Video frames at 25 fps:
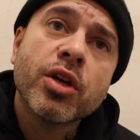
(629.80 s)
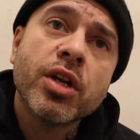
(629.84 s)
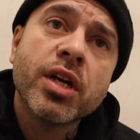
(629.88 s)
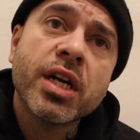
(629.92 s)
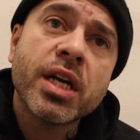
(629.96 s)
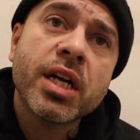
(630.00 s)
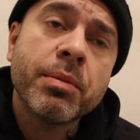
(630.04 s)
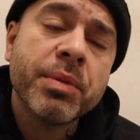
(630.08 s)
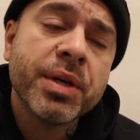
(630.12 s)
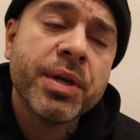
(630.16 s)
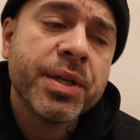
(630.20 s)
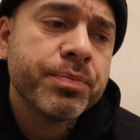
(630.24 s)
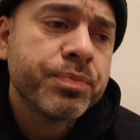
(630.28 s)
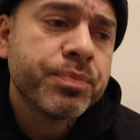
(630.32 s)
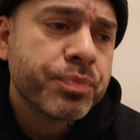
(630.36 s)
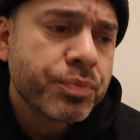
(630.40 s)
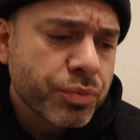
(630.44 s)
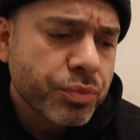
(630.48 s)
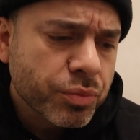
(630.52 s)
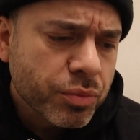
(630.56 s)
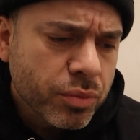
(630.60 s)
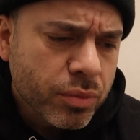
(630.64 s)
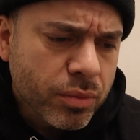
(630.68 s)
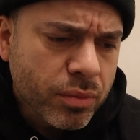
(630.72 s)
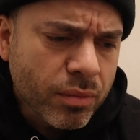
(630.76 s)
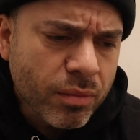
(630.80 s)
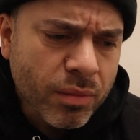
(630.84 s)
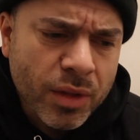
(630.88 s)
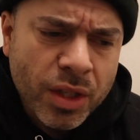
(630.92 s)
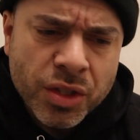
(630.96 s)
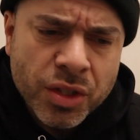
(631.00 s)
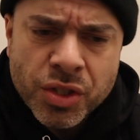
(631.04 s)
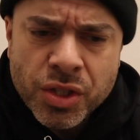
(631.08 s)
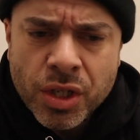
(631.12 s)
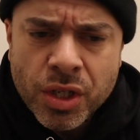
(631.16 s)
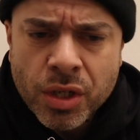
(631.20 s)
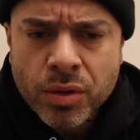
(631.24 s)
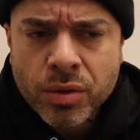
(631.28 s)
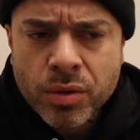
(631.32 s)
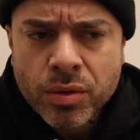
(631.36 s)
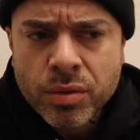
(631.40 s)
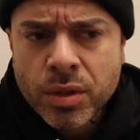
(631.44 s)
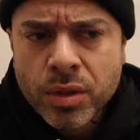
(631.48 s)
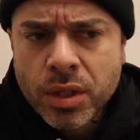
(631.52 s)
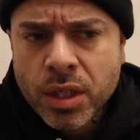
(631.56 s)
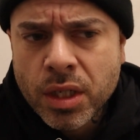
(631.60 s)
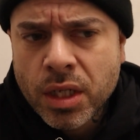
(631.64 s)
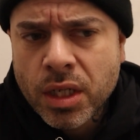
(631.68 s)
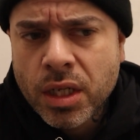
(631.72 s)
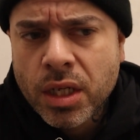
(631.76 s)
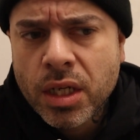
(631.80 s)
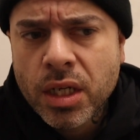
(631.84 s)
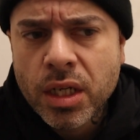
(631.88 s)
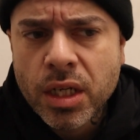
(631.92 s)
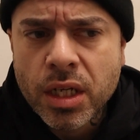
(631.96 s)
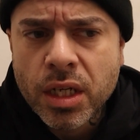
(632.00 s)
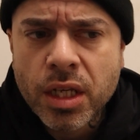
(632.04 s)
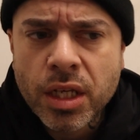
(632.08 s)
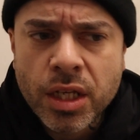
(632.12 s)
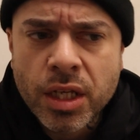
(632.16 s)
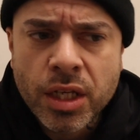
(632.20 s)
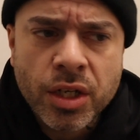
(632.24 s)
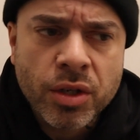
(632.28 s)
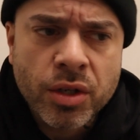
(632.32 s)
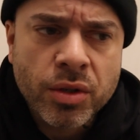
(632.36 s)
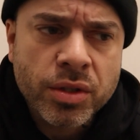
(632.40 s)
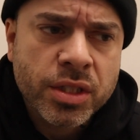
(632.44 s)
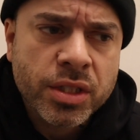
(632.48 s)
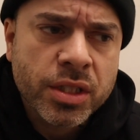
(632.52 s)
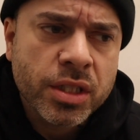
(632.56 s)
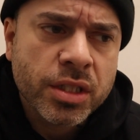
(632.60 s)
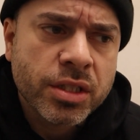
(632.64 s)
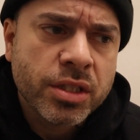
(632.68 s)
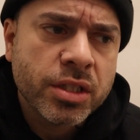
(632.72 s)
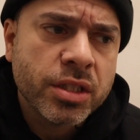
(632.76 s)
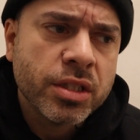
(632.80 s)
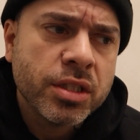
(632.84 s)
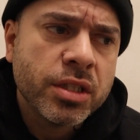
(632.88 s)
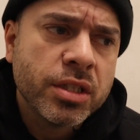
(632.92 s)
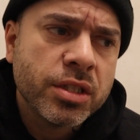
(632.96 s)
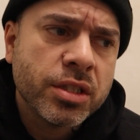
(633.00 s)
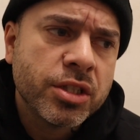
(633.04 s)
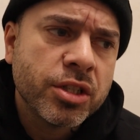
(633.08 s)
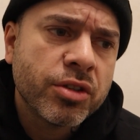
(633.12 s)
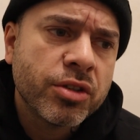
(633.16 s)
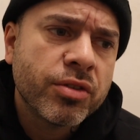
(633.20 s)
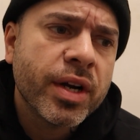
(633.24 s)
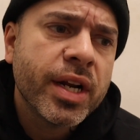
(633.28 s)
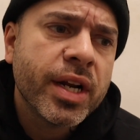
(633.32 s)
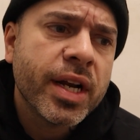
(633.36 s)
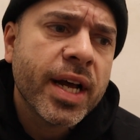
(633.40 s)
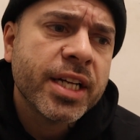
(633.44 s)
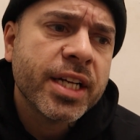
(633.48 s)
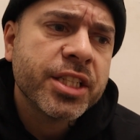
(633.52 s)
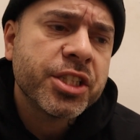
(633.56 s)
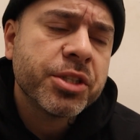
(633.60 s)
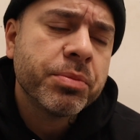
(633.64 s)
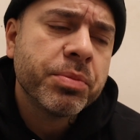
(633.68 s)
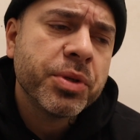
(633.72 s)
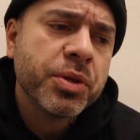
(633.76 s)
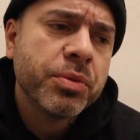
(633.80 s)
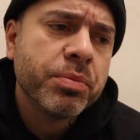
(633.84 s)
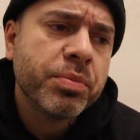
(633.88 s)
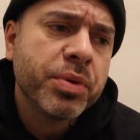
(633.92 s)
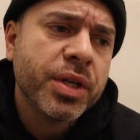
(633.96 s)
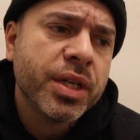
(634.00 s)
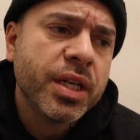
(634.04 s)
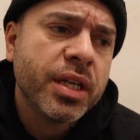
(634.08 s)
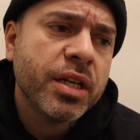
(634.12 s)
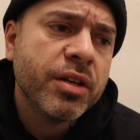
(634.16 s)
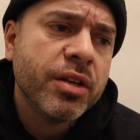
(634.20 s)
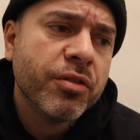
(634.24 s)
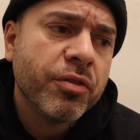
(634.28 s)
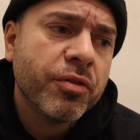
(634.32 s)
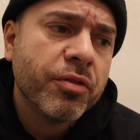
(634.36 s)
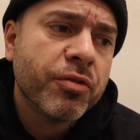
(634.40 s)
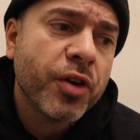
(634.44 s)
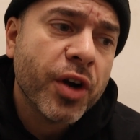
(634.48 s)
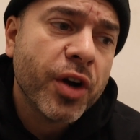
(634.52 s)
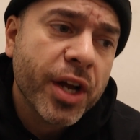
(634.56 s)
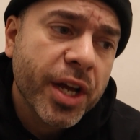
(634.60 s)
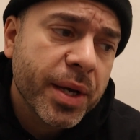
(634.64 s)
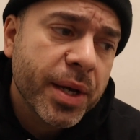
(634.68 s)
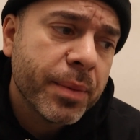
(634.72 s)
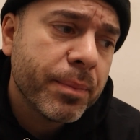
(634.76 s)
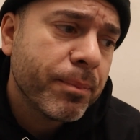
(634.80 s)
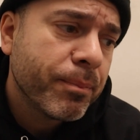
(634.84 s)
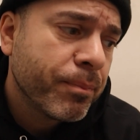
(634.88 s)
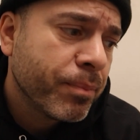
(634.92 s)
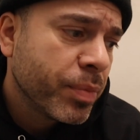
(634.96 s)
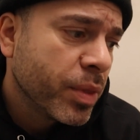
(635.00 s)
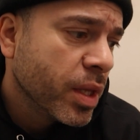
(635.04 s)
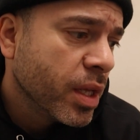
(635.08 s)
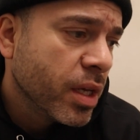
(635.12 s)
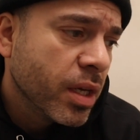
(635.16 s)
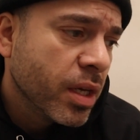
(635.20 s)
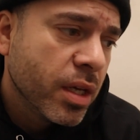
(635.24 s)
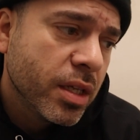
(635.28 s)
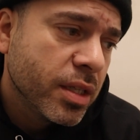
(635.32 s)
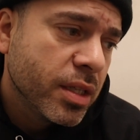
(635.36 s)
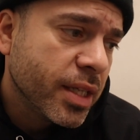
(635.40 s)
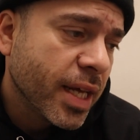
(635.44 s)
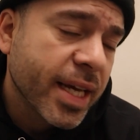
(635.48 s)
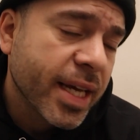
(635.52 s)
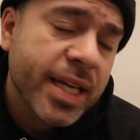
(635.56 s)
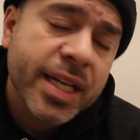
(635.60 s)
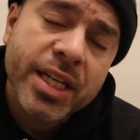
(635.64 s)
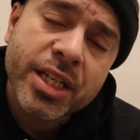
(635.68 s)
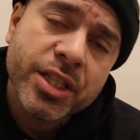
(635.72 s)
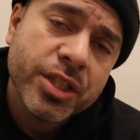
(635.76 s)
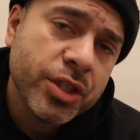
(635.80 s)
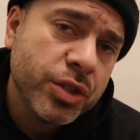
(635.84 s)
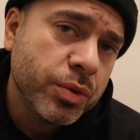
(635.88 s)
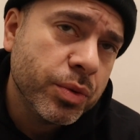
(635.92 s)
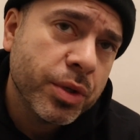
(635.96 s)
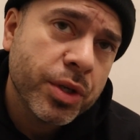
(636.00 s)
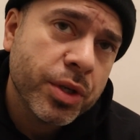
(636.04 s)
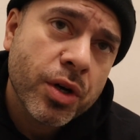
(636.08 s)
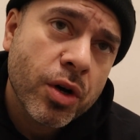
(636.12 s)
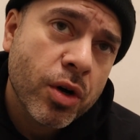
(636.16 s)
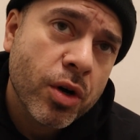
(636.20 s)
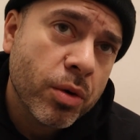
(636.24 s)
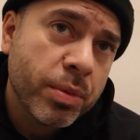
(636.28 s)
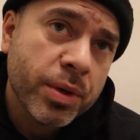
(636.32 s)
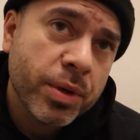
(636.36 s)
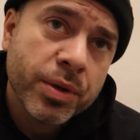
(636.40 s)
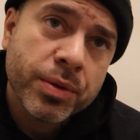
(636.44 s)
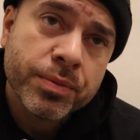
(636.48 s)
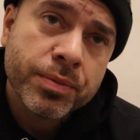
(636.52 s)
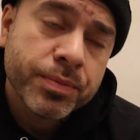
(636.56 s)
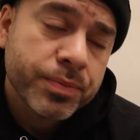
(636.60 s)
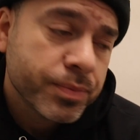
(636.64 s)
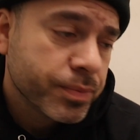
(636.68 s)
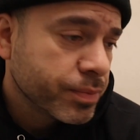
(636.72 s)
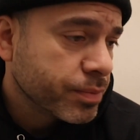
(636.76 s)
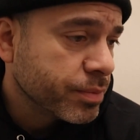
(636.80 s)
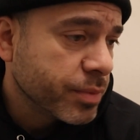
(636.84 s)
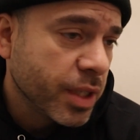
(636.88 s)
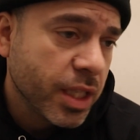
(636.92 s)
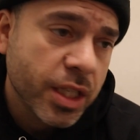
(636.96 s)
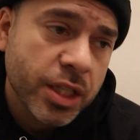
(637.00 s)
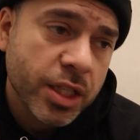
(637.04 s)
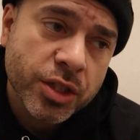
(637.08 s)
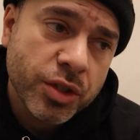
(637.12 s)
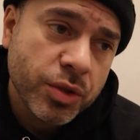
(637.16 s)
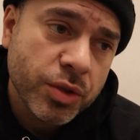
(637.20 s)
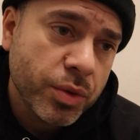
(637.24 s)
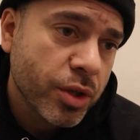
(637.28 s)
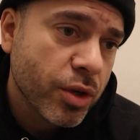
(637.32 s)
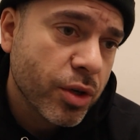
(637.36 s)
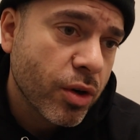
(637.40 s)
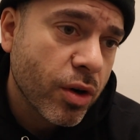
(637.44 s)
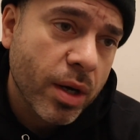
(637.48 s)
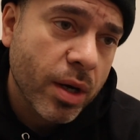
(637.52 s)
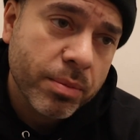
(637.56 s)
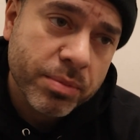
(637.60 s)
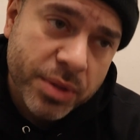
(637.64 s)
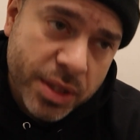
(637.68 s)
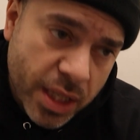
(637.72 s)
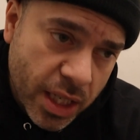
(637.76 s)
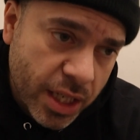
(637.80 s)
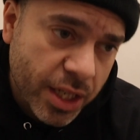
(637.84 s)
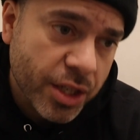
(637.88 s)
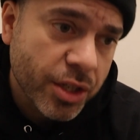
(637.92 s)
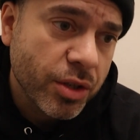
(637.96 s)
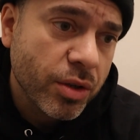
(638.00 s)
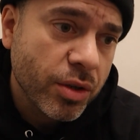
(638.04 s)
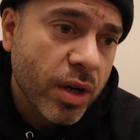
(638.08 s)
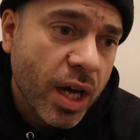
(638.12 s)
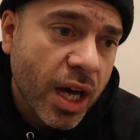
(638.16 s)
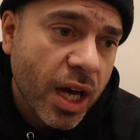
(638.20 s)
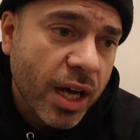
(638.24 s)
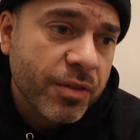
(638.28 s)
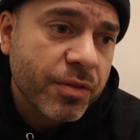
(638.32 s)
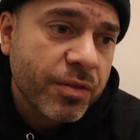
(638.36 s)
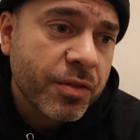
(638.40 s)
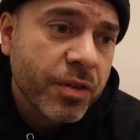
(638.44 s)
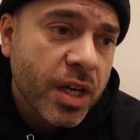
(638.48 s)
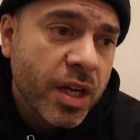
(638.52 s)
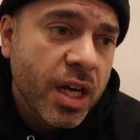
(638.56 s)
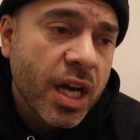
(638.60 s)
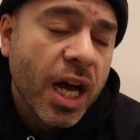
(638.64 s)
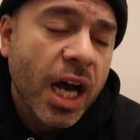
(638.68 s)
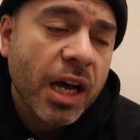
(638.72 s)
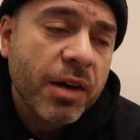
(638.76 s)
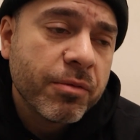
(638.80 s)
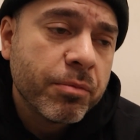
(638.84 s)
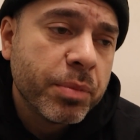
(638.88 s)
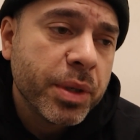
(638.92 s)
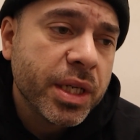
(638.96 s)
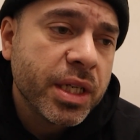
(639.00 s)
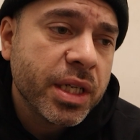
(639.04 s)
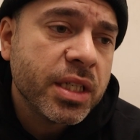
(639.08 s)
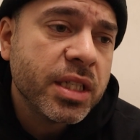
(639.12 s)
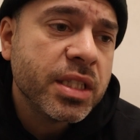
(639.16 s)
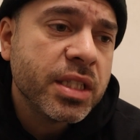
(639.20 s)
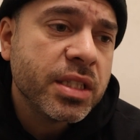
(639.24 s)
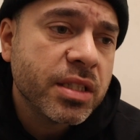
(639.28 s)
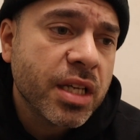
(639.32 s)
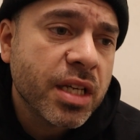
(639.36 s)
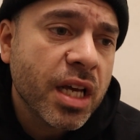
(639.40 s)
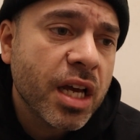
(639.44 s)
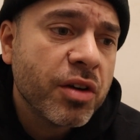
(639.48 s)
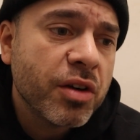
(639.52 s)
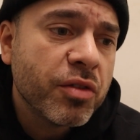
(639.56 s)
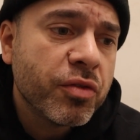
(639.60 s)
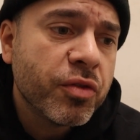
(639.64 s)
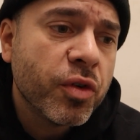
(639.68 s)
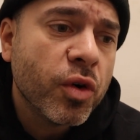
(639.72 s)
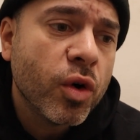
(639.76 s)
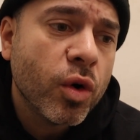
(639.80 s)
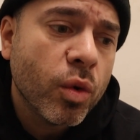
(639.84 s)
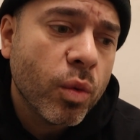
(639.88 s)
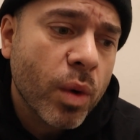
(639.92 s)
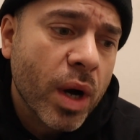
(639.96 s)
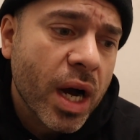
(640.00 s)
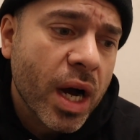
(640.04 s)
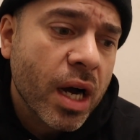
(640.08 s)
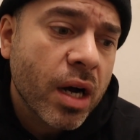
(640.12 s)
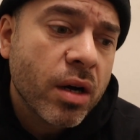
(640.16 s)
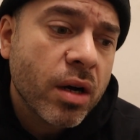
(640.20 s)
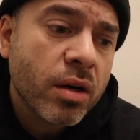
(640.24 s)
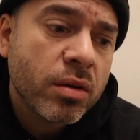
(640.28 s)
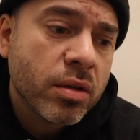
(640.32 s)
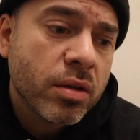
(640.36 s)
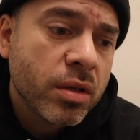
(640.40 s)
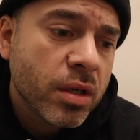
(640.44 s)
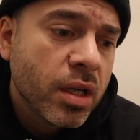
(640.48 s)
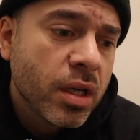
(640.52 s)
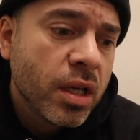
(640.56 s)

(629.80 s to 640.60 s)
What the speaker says: You know what I mean? So, it's a great attribute, but for him, that kid could do it all, bro. He could do it all. I'm telling you, I've been in this game for a while,